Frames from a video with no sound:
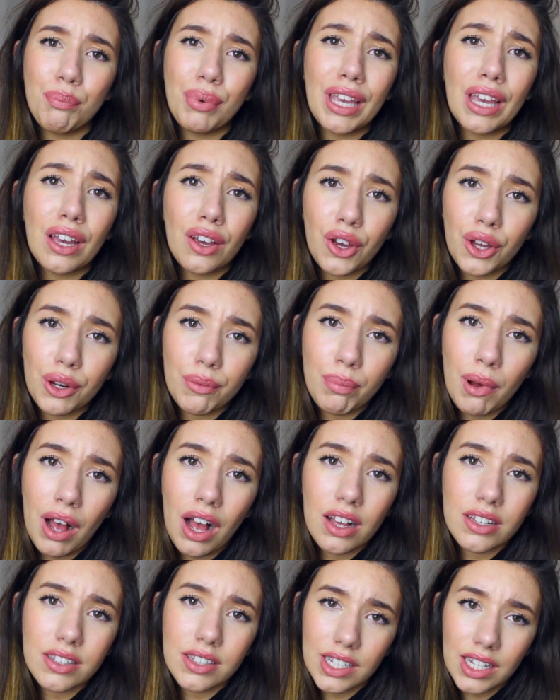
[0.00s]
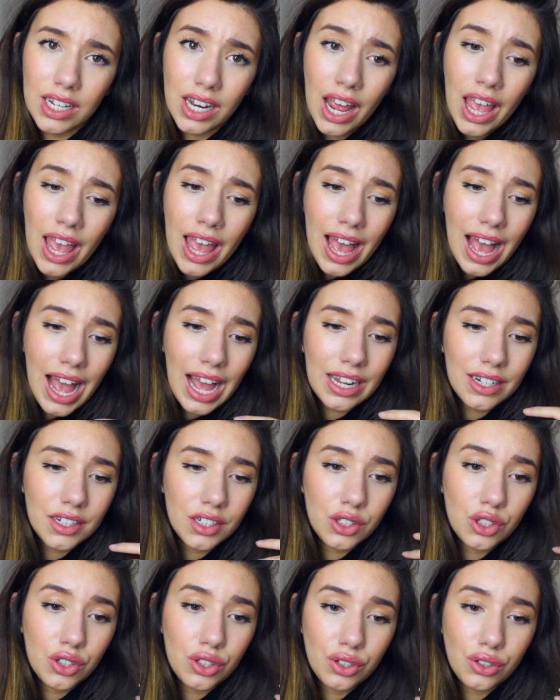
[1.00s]
be a good person
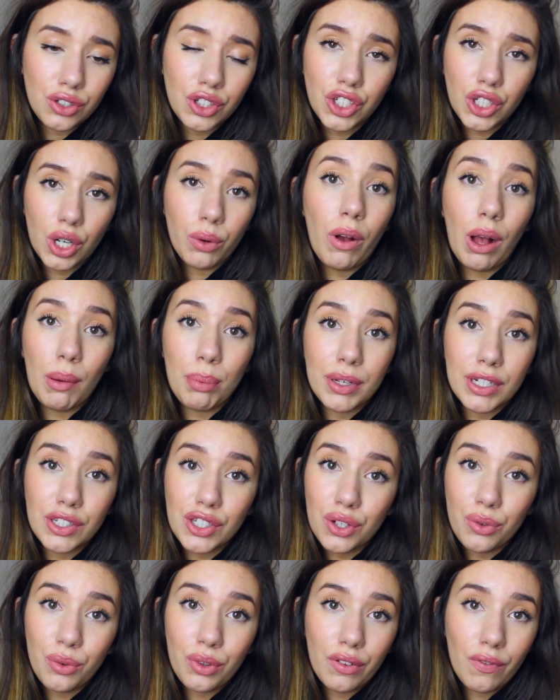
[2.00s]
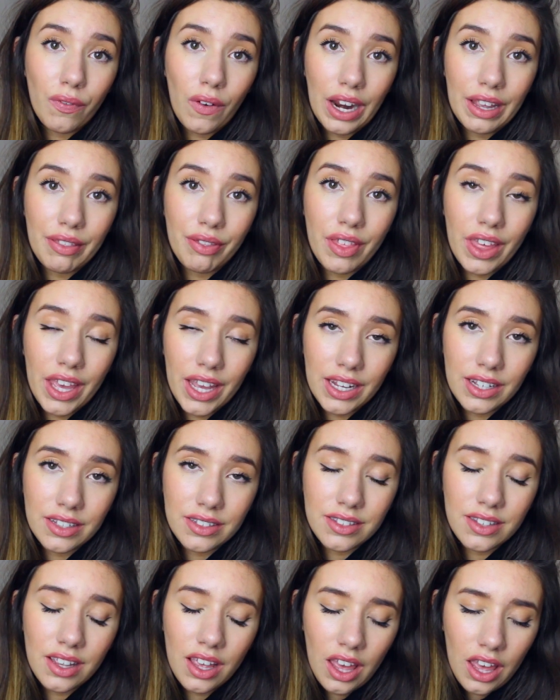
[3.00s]
and to show up and do all the right
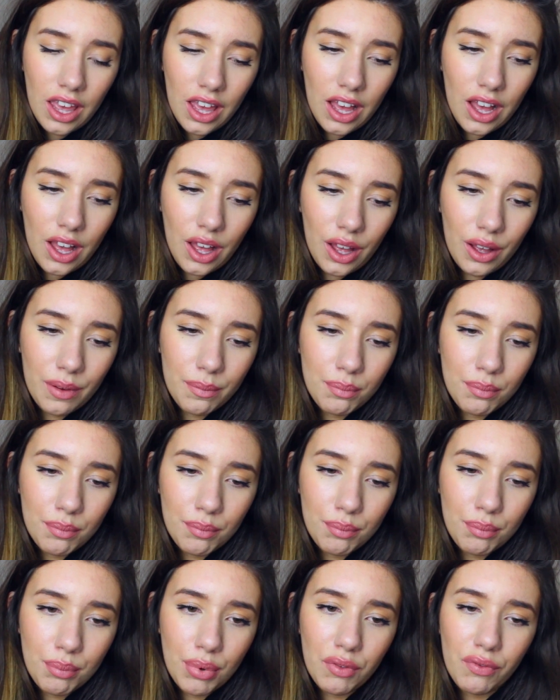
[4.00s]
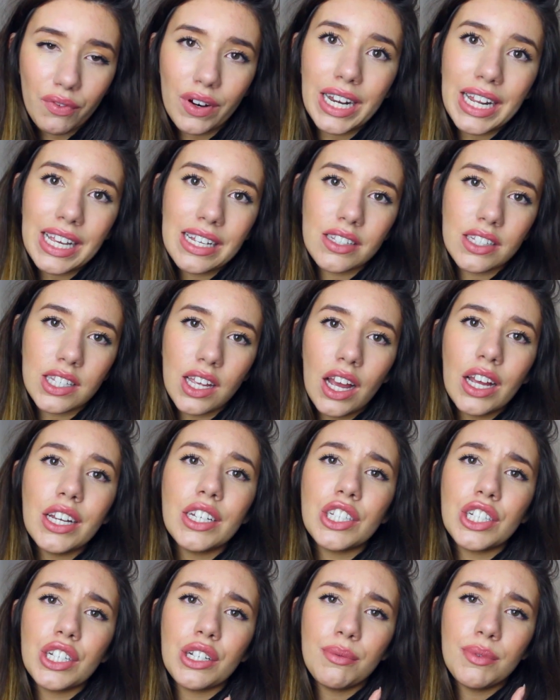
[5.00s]
things. But really
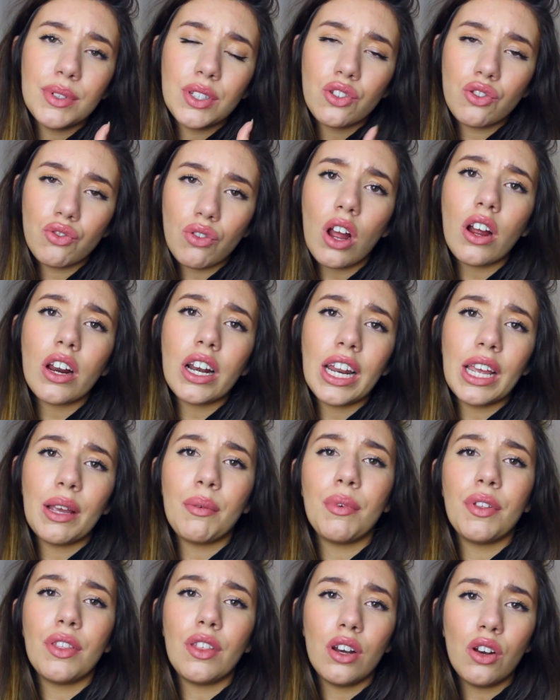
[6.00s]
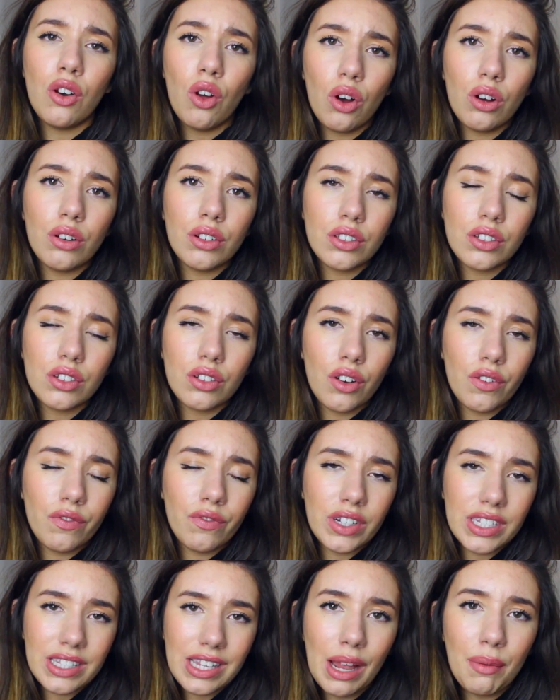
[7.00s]
inside she was struggling with a lot
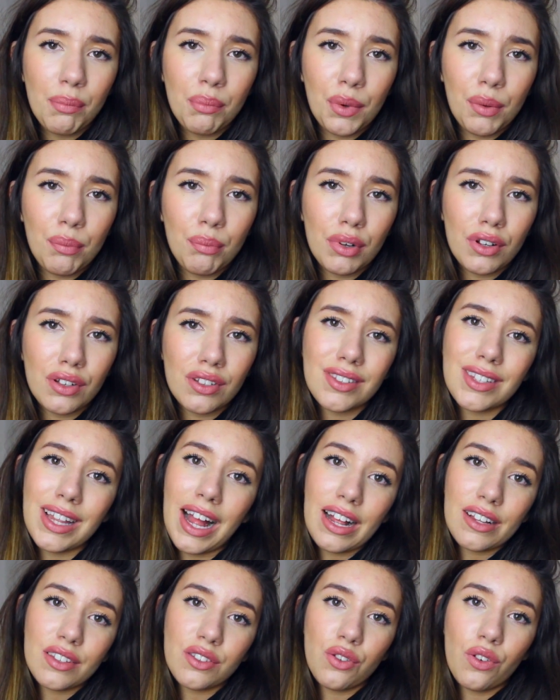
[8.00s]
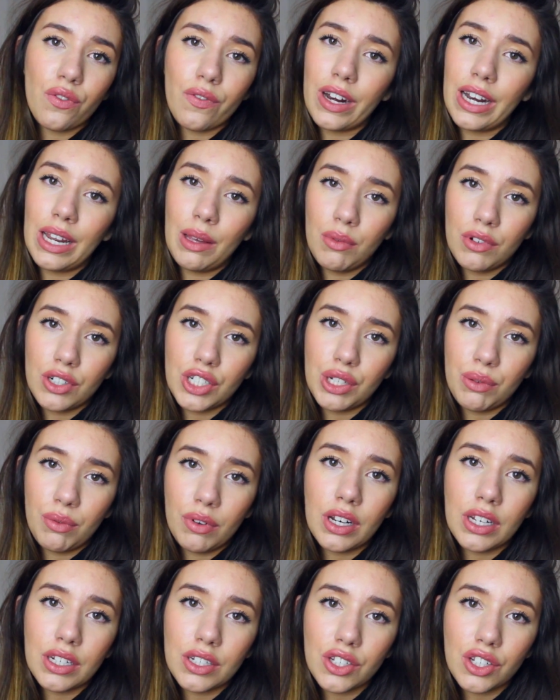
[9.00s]
of resentment because that's not really what she
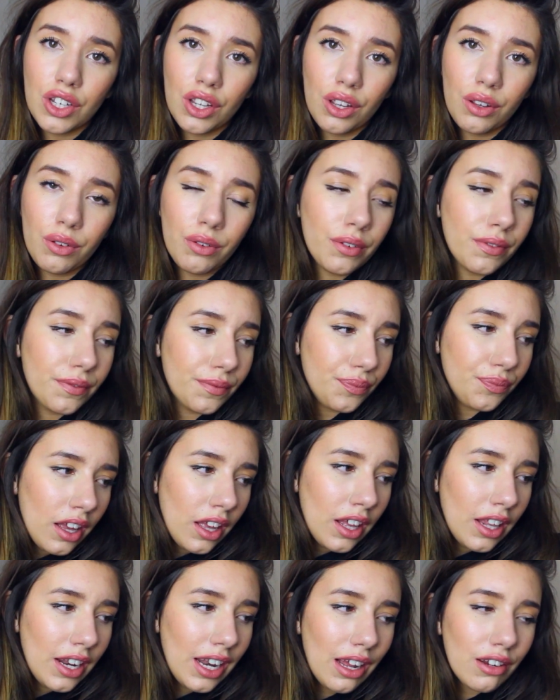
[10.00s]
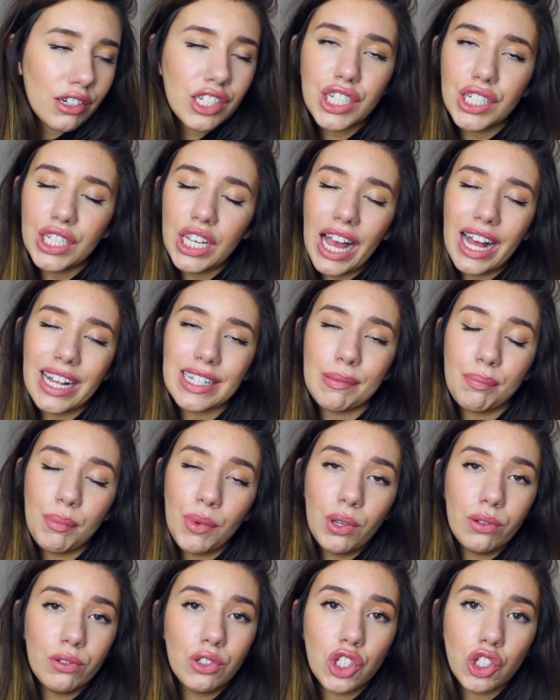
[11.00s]
wanted to do. Now she has
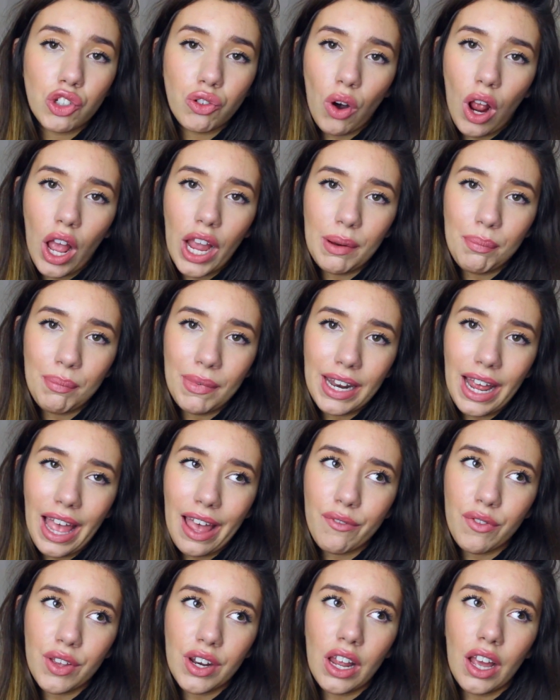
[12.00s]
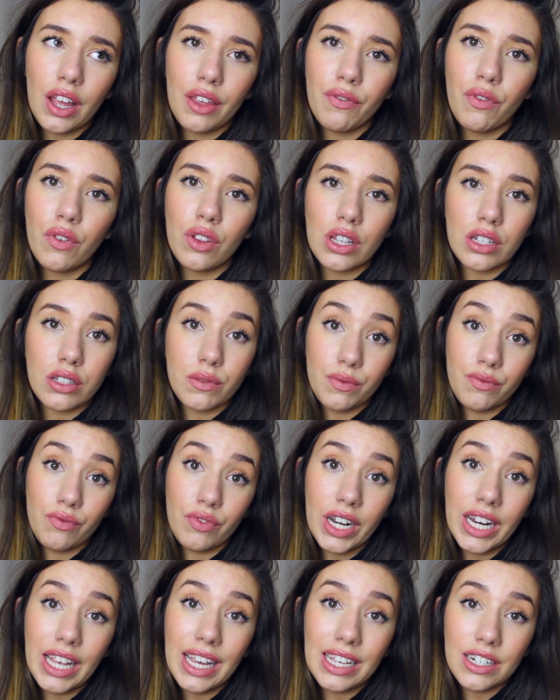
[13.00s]
Moon trine midheaven, and I thought this was
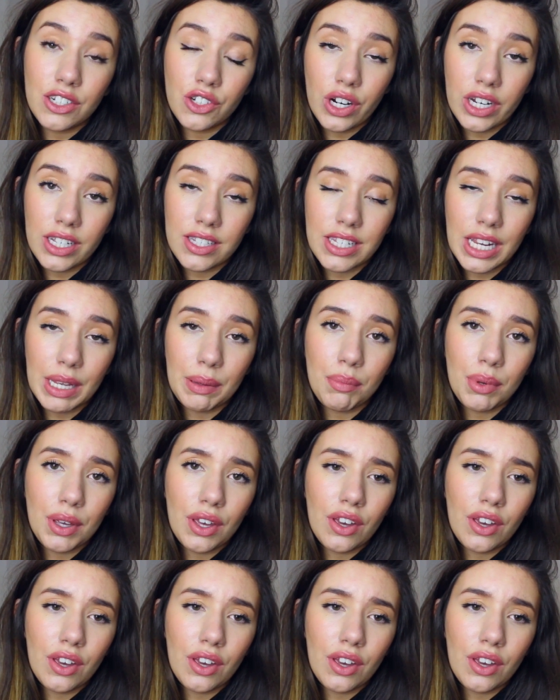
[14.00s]
really interesting